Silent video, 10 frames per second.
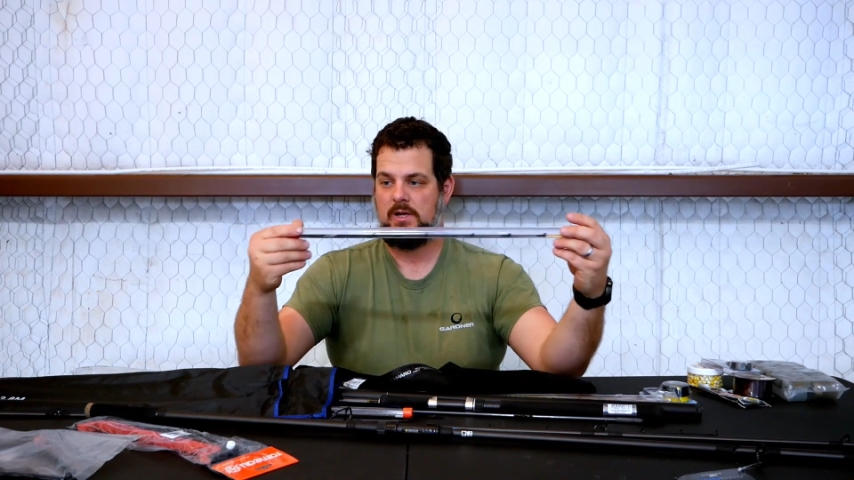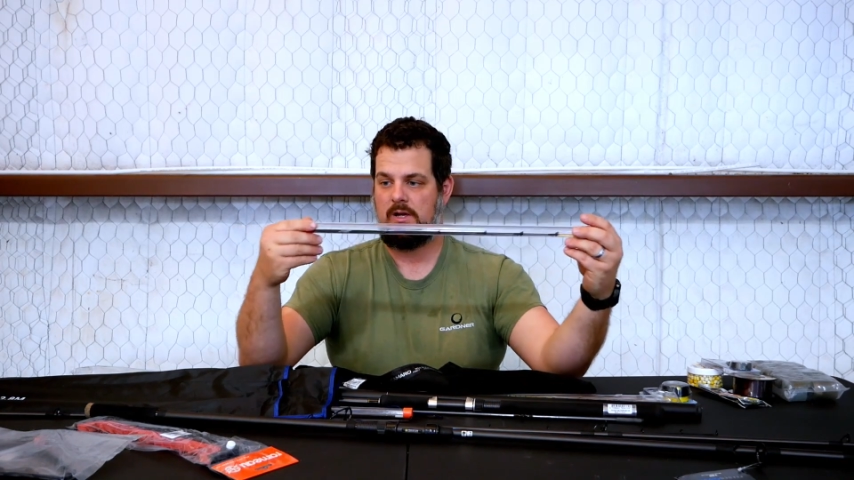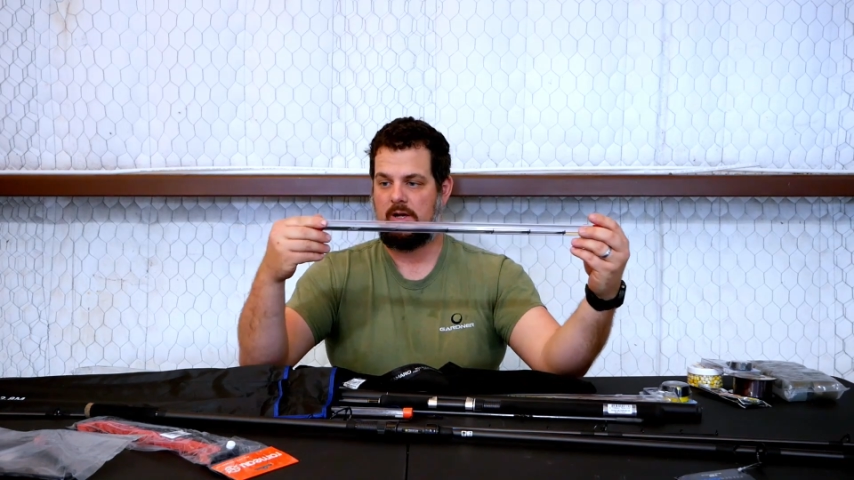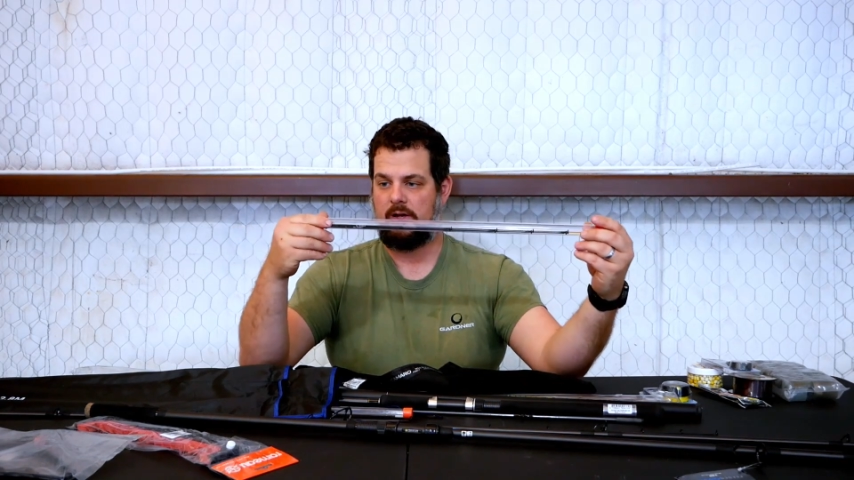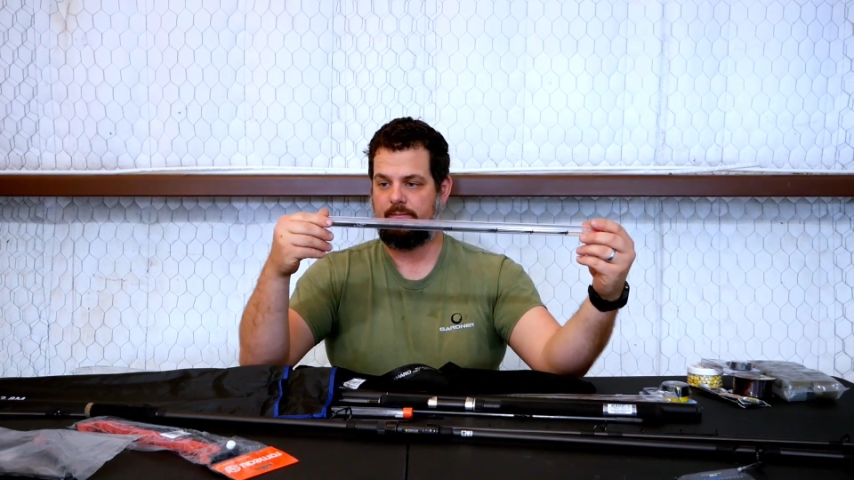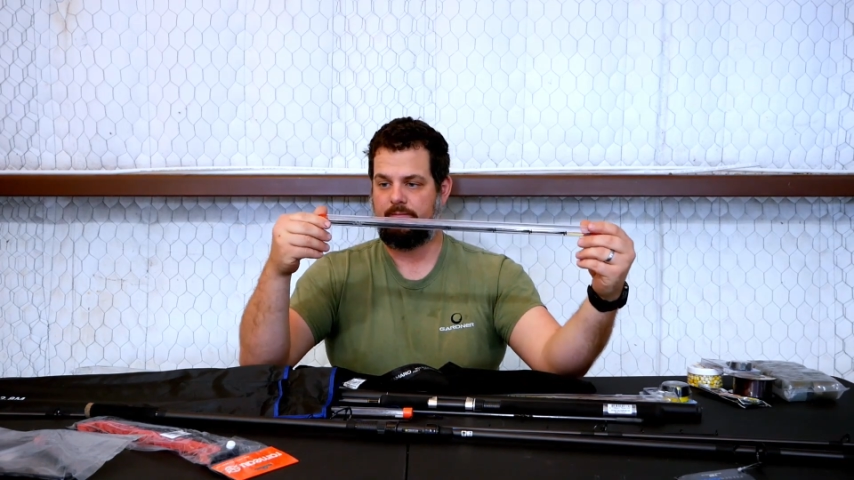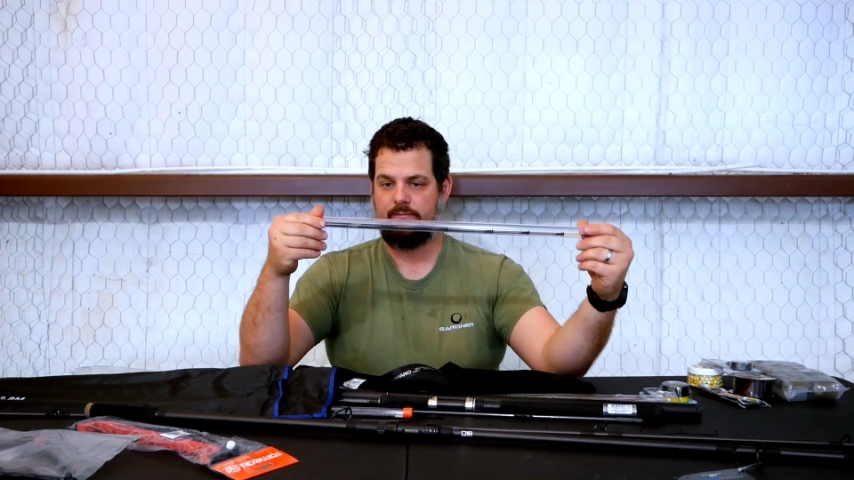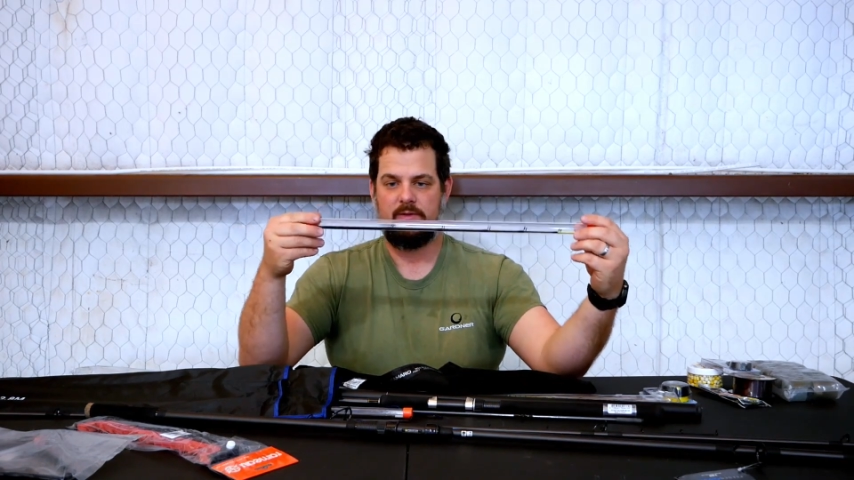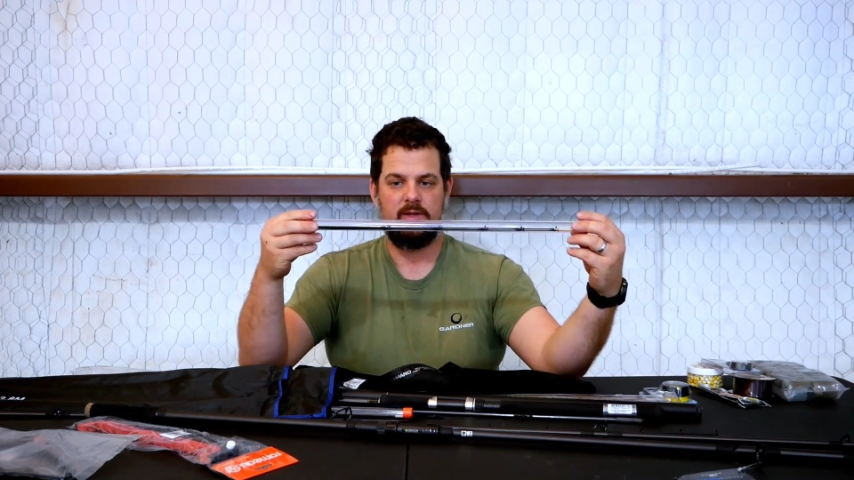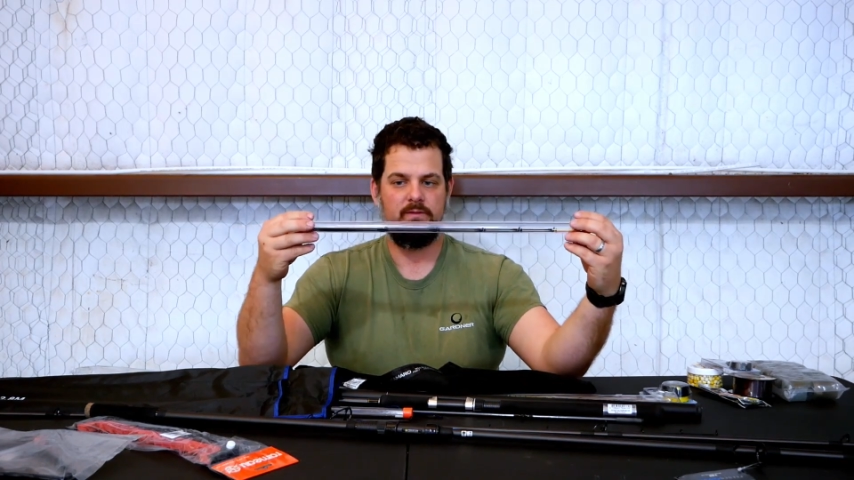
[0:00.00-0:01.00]

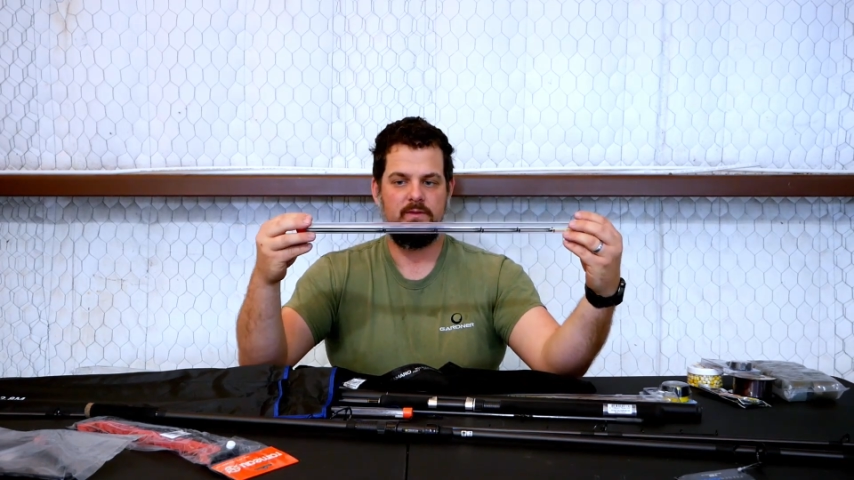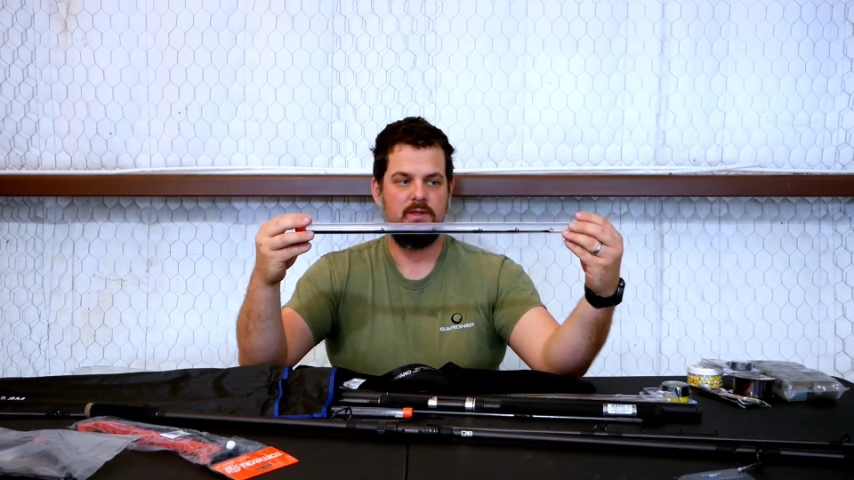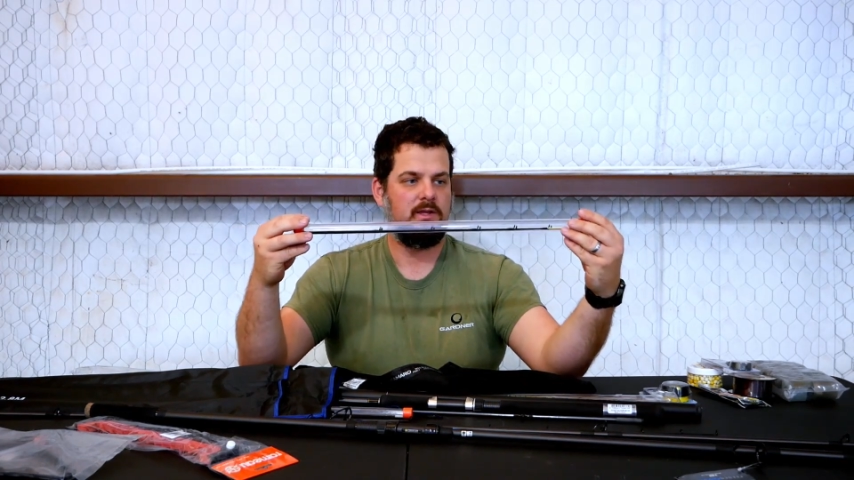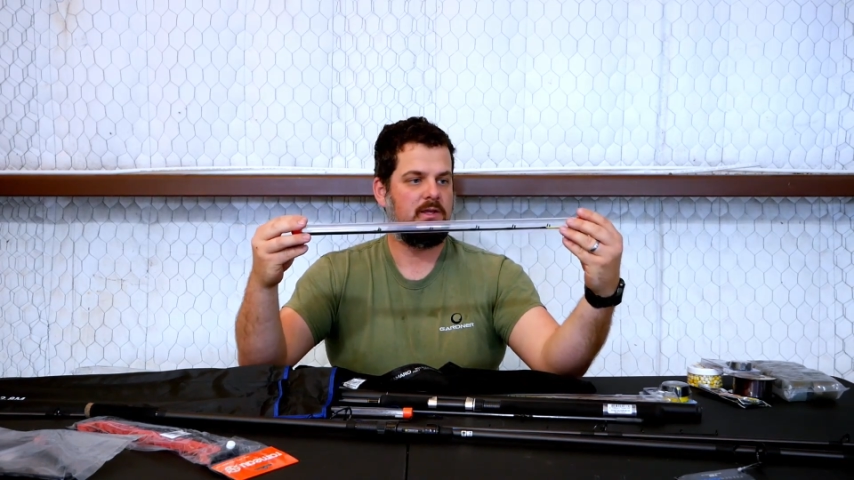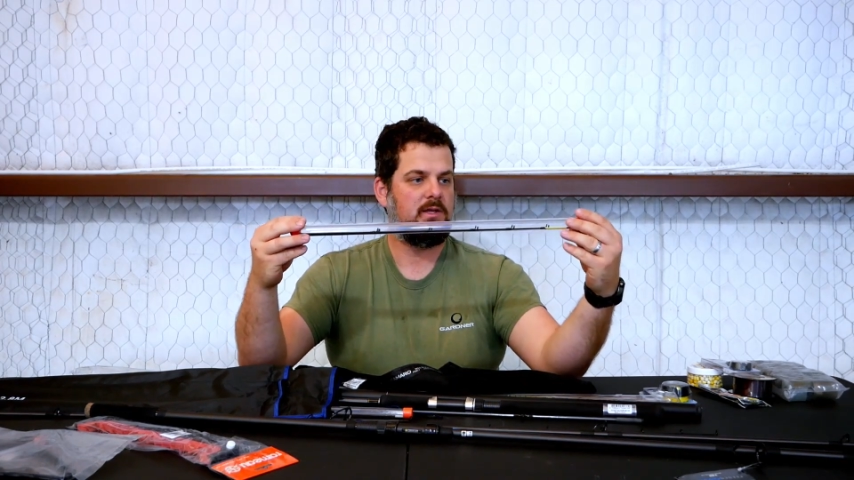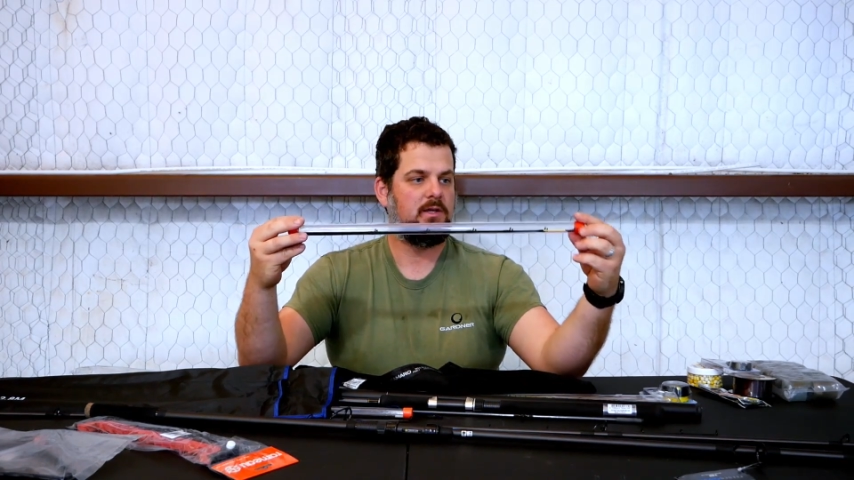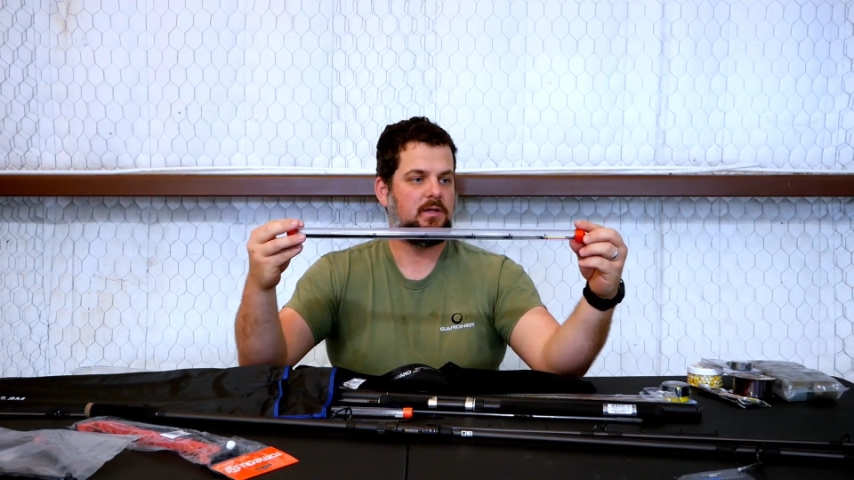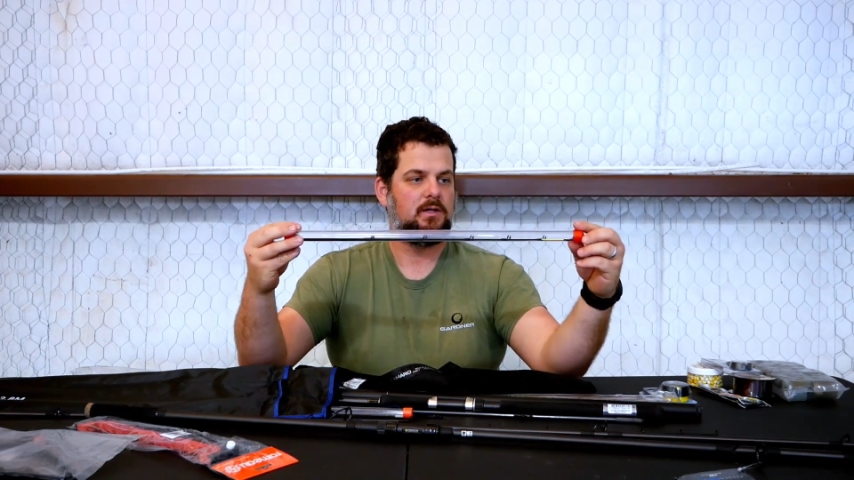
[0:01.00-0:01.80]
Then the